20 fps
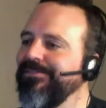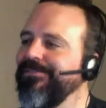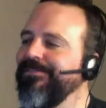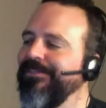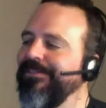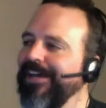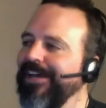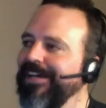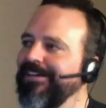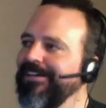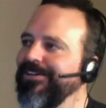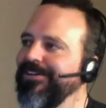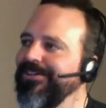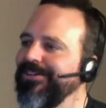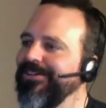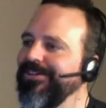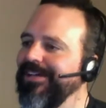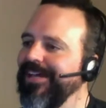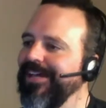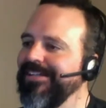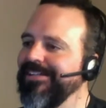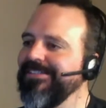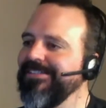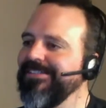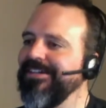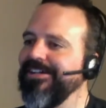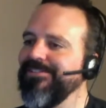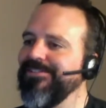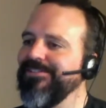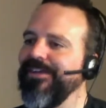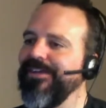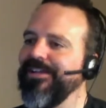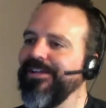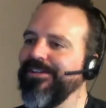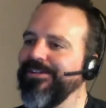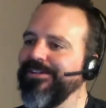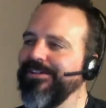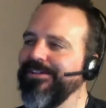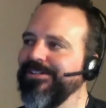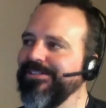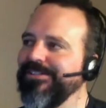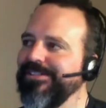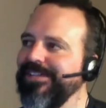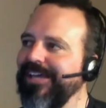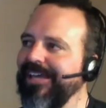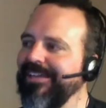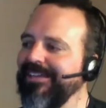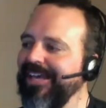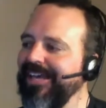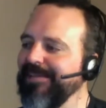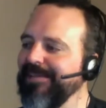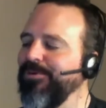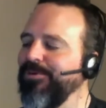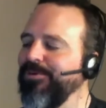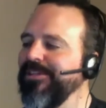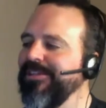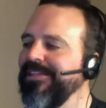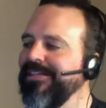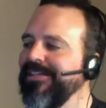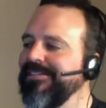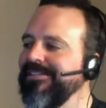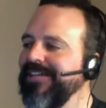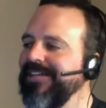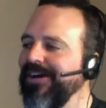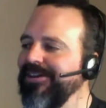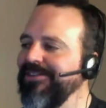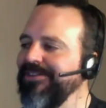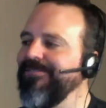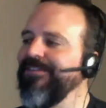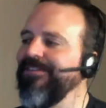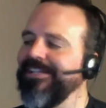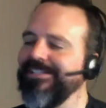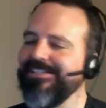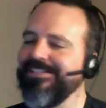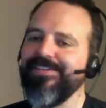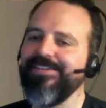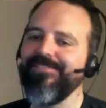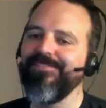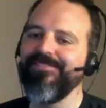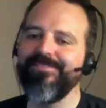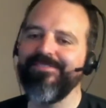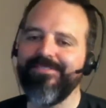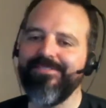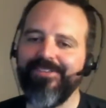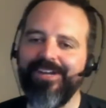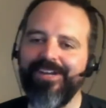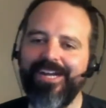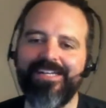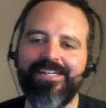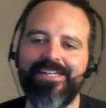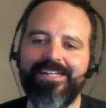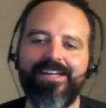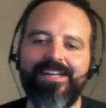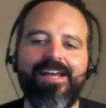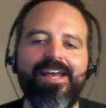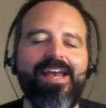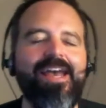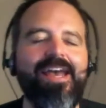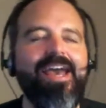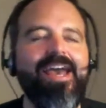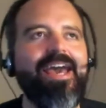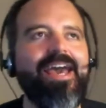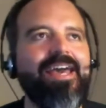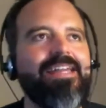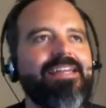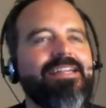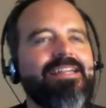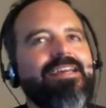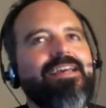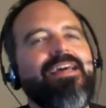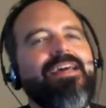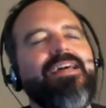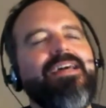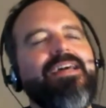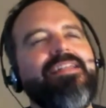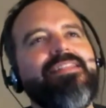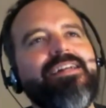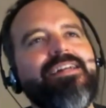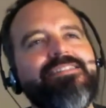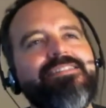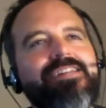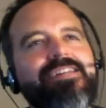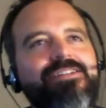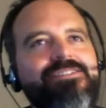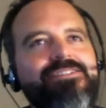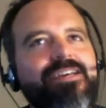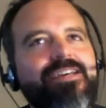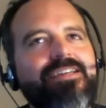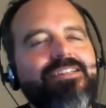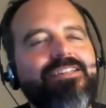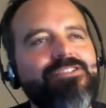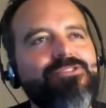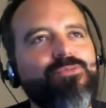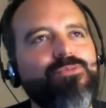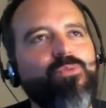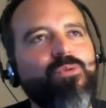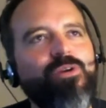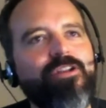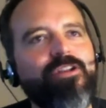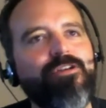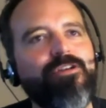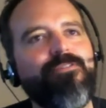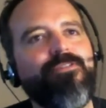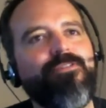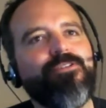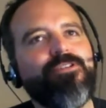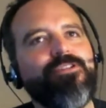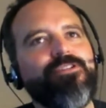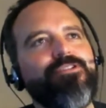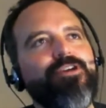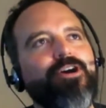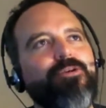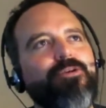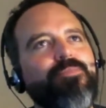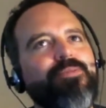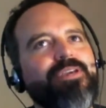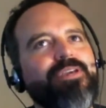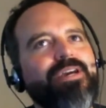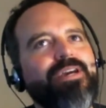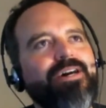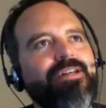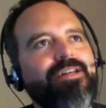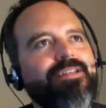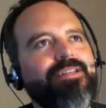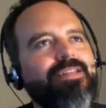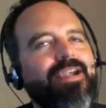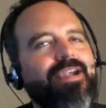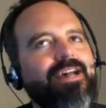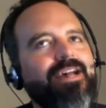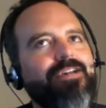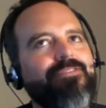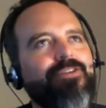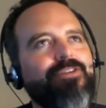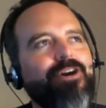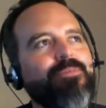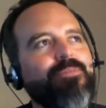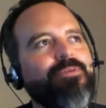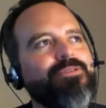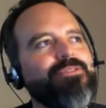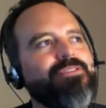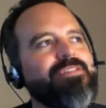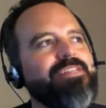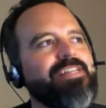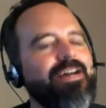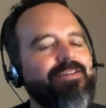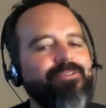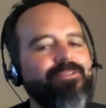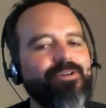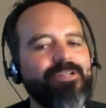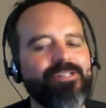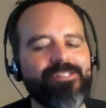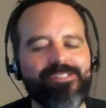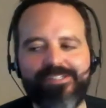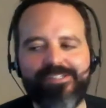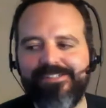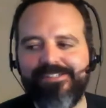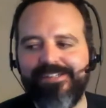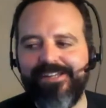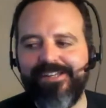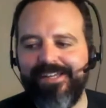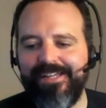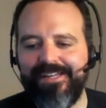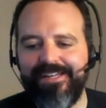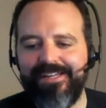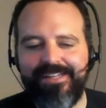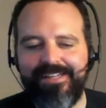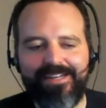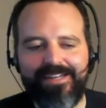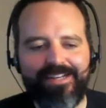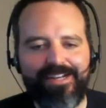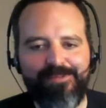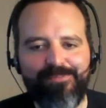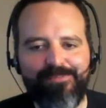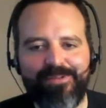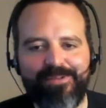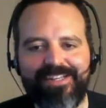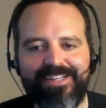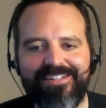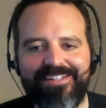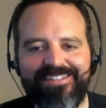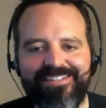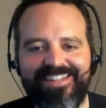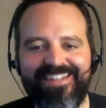fail and discuss failures and like point things out and fix them, right? And that sounds like this wonderful utopia that I have almost never existed in a company,